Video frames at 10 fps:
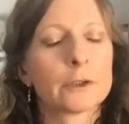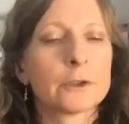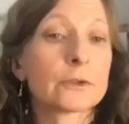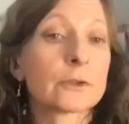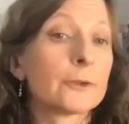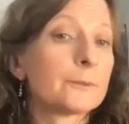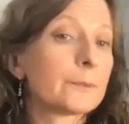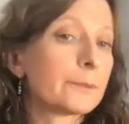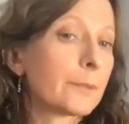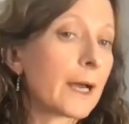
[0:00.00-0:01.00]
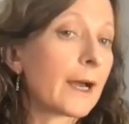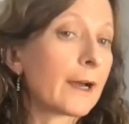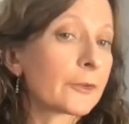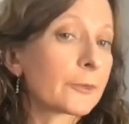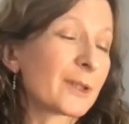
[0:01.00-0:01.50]
own
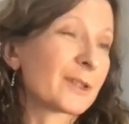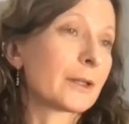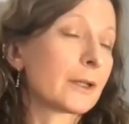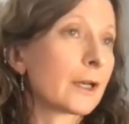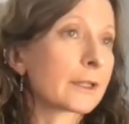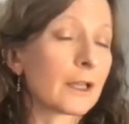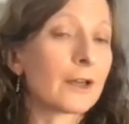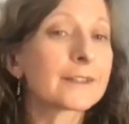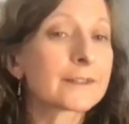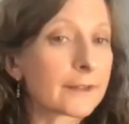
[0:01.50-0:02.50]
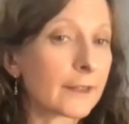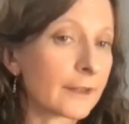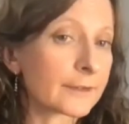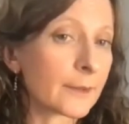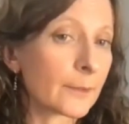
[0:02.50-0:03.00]
path, but I'd like to think
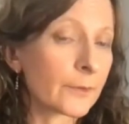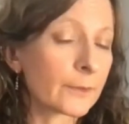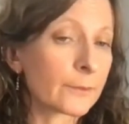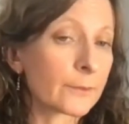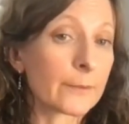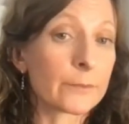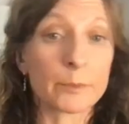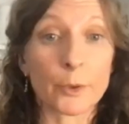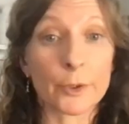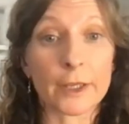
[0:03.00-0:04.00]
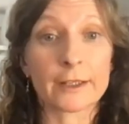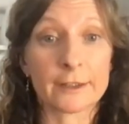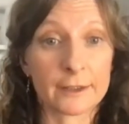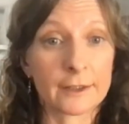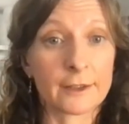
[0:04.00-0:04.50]
there's something for everybody,
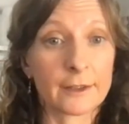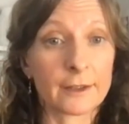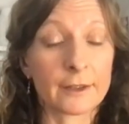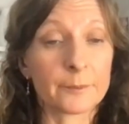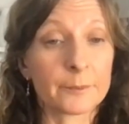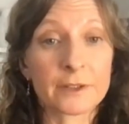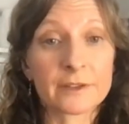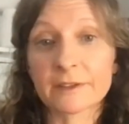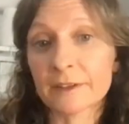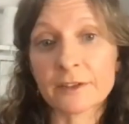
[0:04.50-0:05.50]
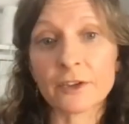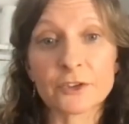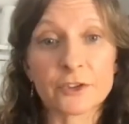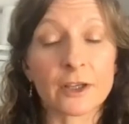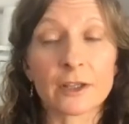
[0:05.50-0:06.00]
because there's
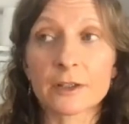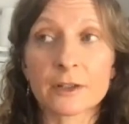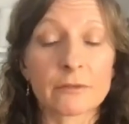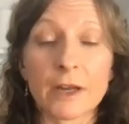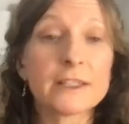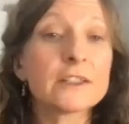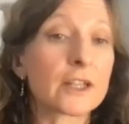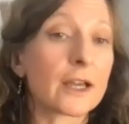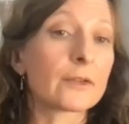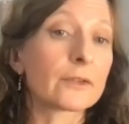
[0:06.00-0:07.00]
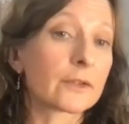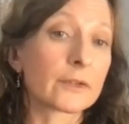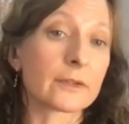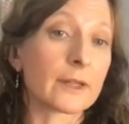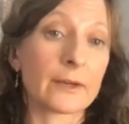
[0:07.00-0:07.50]
such a range out
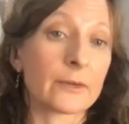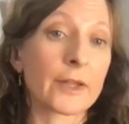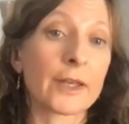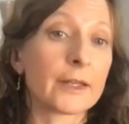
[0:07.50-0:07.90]
there,